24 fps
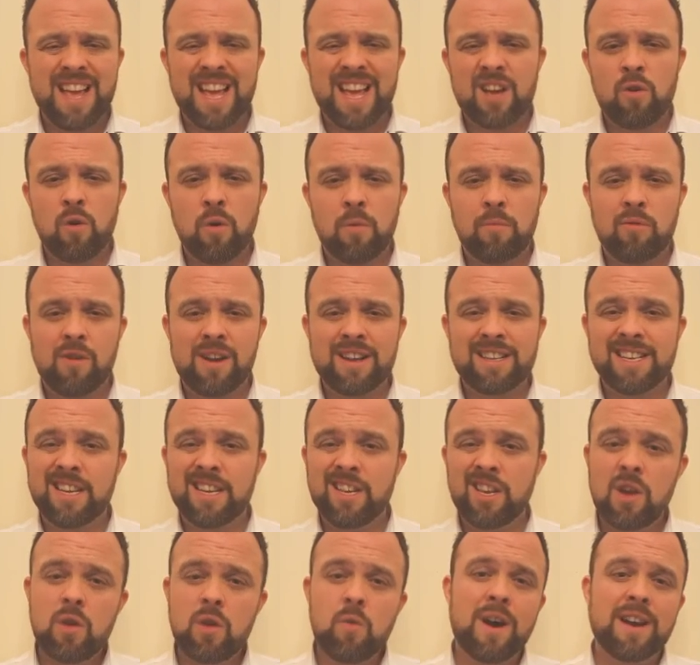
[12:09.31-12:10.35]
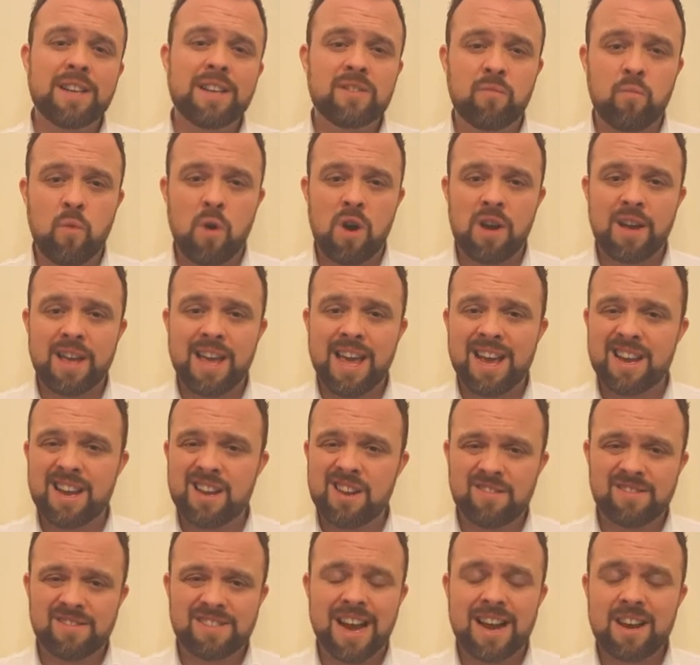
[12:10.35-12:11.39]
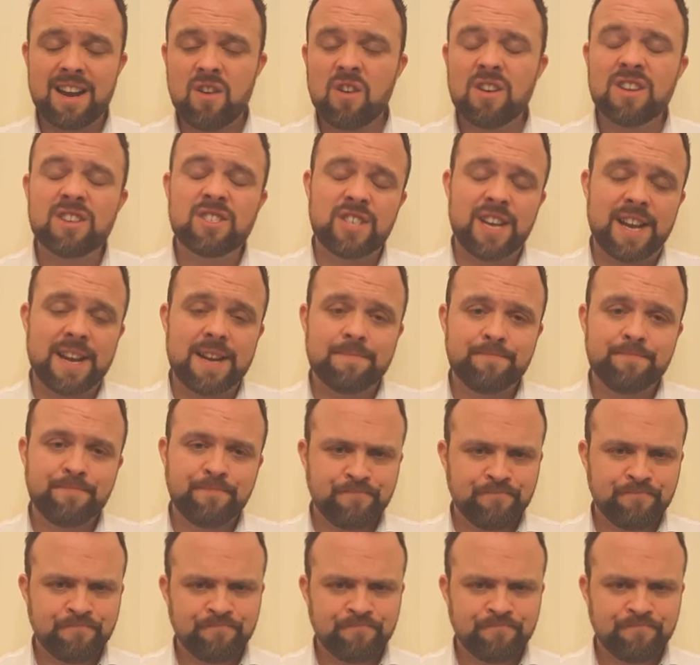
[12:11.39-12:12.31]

incorporating new ways of working and new technology.